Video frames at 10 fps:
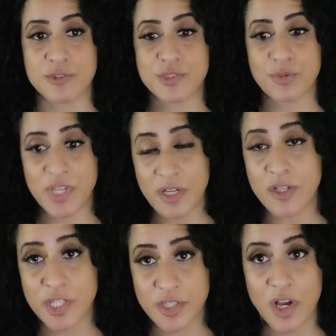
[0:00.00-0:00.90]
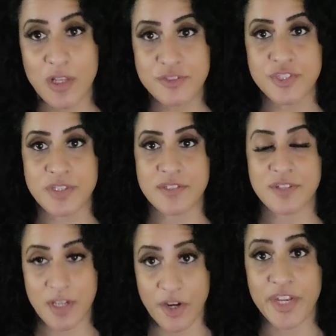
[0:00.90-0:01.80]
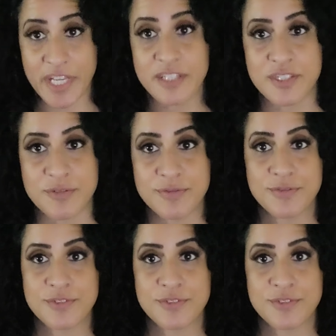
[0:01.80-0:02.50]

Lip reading: So they are acknowledging that they are negative